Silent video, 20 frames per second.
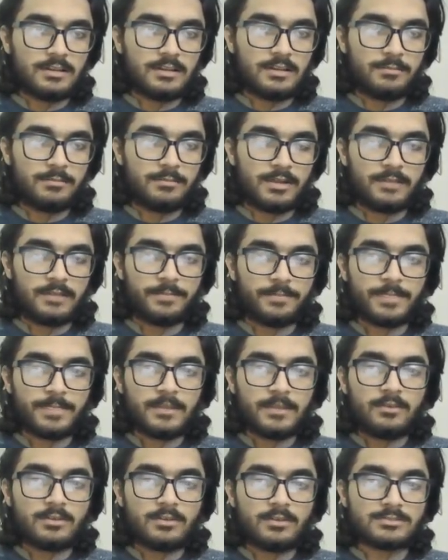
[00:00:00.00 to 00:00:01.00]
apply.
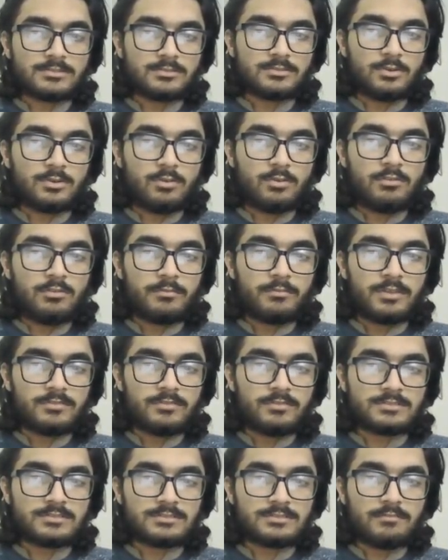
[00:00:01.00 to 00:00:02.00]
Okay, so the hover mean
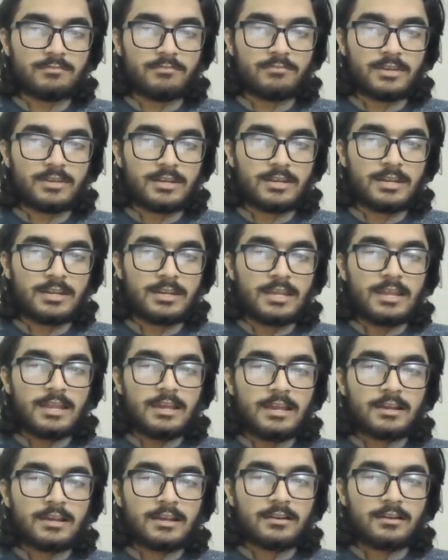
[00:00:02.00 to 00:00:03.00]
when someone
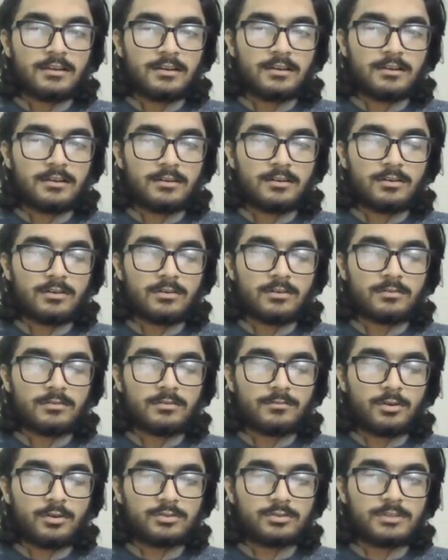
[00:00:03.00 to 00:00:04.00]
uh,
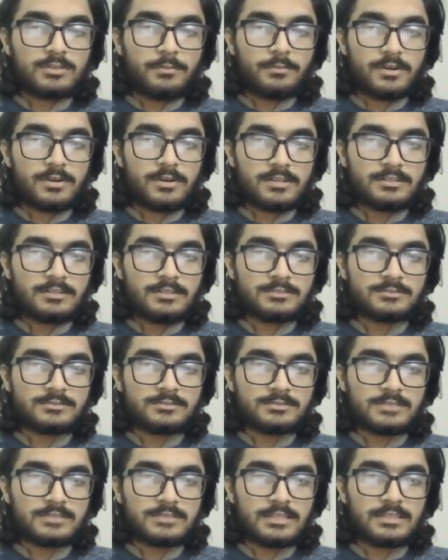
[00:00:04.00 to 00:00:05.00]
on the button,
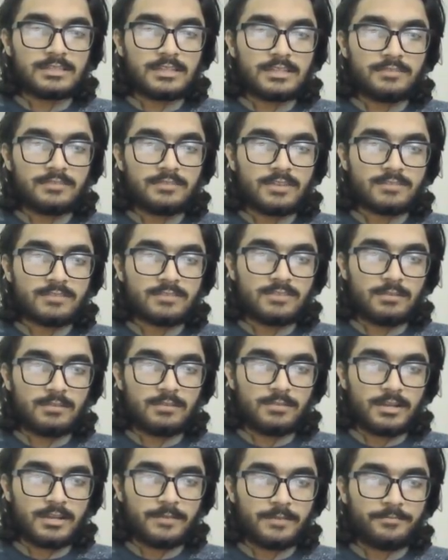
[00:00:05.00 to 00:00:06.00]
then the effect will
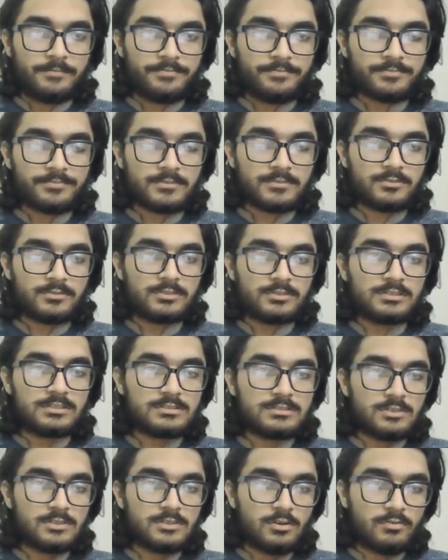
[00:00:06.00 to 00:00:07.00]
apply. So this
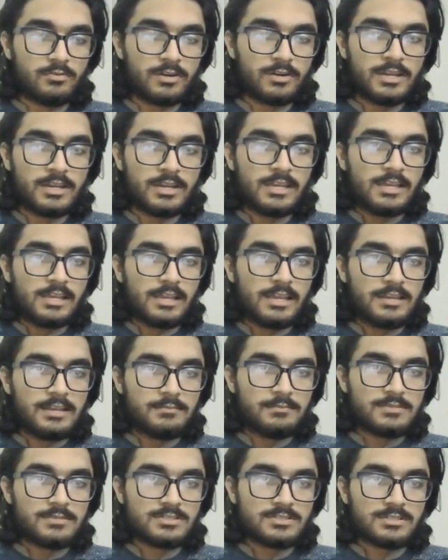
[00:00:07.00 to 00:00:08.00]
is the hover
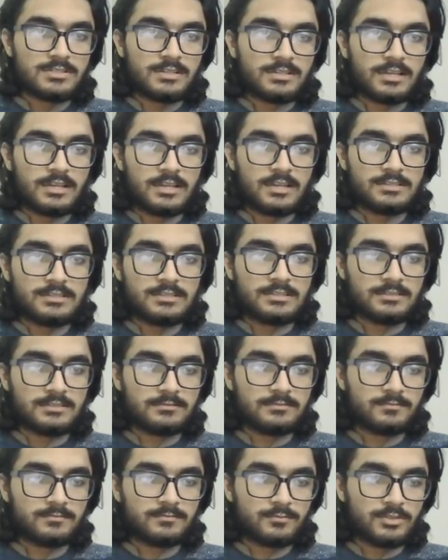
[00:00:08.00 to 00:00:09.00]
animation. I
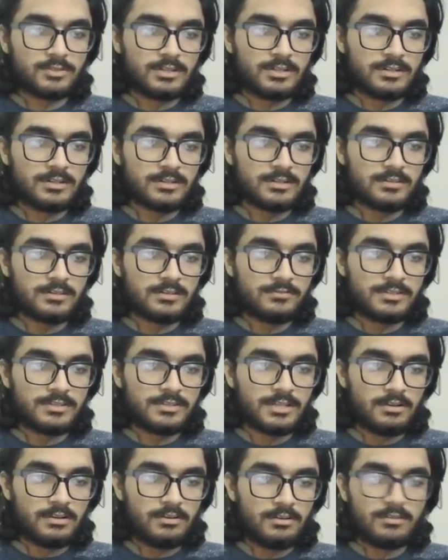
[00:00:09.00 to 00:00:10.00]
think we are
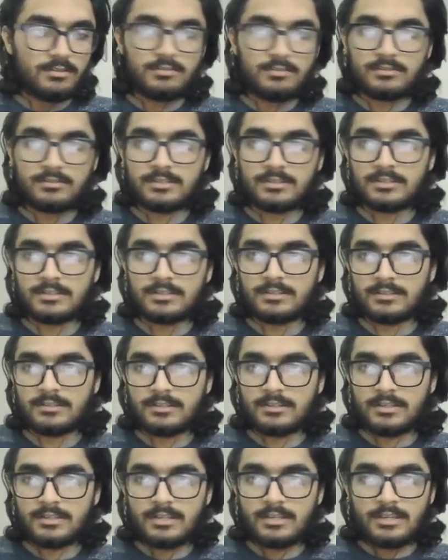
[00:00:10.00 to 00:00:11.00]
covering all the
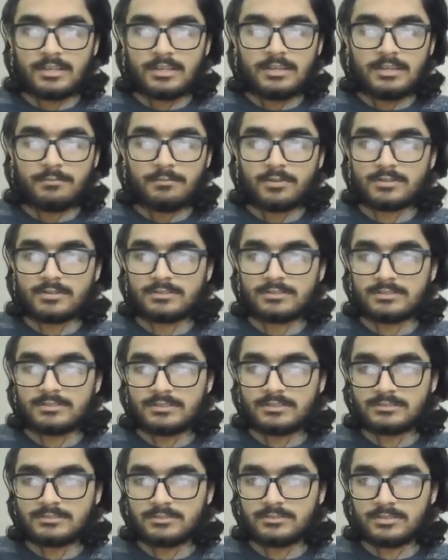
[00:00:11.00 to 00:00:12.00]
important
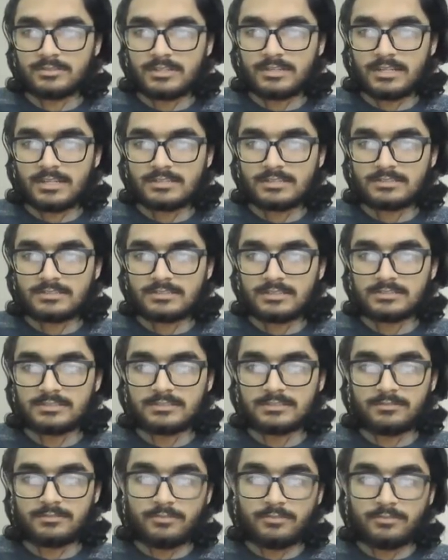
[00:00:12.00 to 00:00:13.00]
things. So the next is
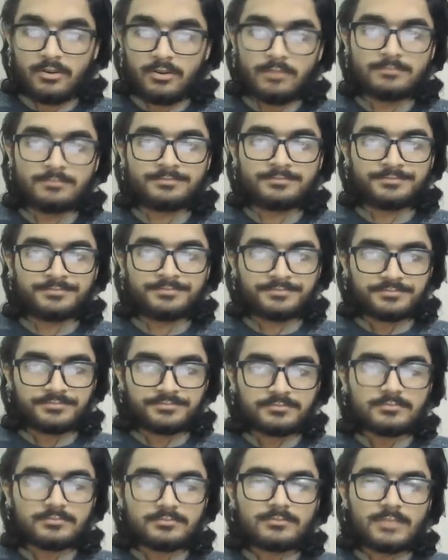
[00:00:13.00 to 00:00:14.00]
the form.
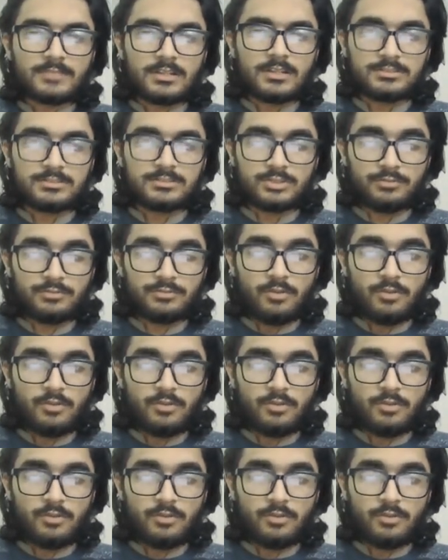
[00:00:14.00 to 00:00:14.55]
So the